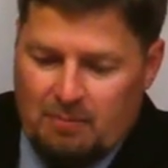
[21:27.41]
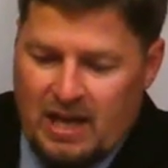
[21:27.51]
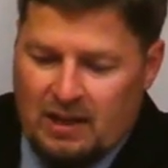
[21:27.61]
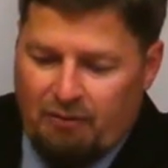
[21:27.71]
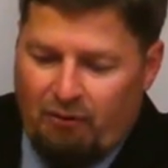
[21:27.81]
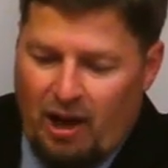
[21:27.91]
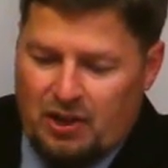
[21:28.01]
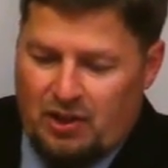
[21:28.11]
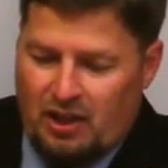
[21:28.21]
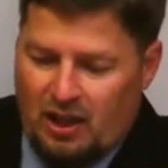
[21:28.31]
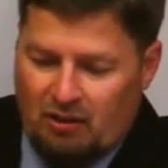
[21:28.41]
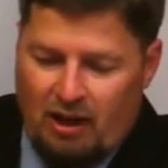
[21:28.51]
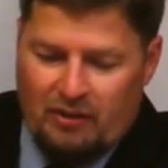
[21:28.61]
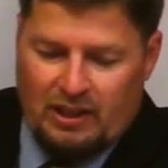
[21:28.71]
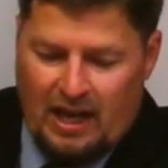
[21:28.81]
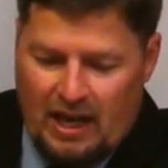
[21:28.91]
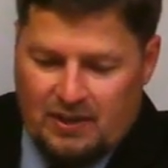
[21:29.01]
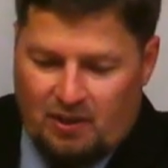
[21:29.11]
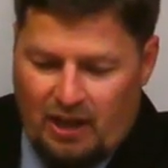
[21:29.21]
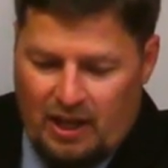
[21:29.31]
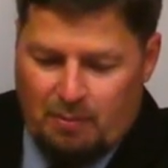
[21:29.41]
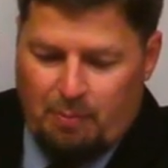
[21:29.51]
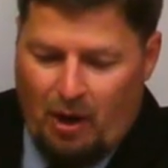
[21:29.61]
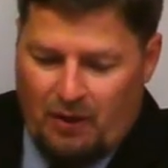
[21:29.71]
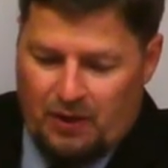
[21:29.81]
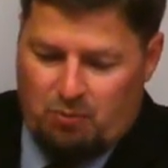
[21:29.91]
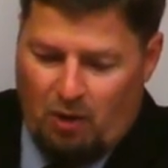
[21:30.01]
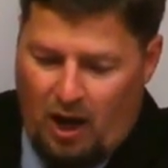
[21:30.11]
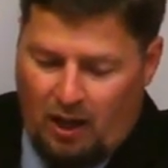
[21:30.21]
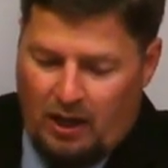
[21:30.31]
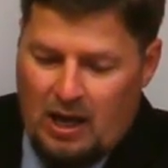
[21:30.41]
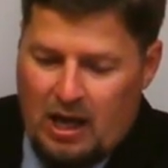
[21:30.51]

Take the flesh and the unleavened cakes and lay them upon this rock